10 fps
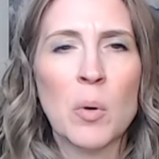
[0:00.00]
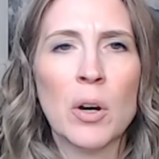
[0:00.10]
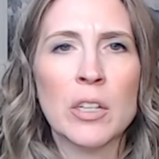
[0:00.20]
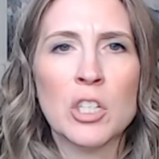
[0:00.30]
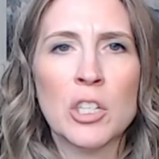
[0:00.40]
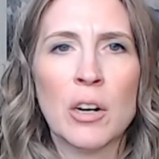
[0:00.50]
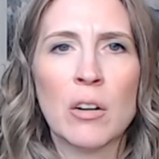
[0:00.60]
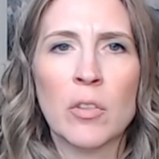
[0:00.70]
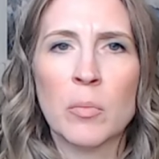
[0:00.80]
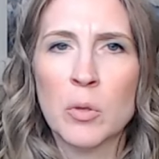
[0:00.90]
market
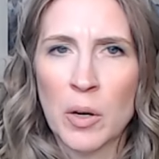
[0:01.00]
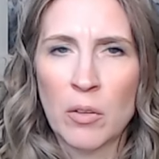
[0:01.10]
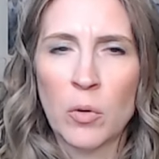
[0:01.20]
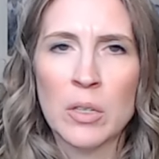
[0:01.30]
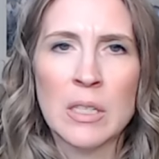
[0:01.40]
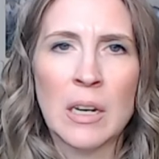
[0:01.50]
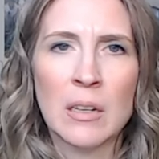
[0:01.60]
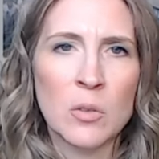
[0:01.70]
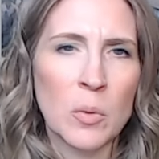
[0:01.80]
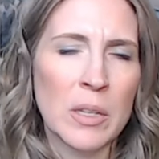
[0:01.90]
share from
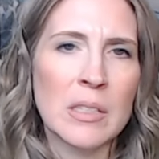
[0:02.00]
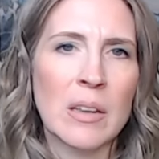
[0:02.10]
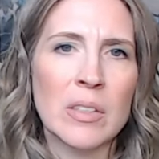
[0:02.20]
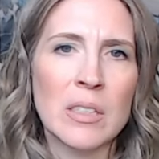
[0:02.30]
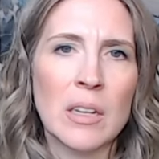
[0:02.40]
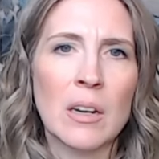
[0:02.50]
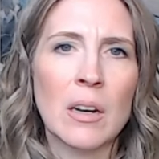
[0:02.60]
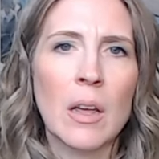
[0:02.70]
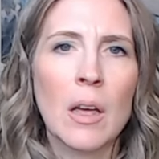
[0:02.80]
2014 to 2017.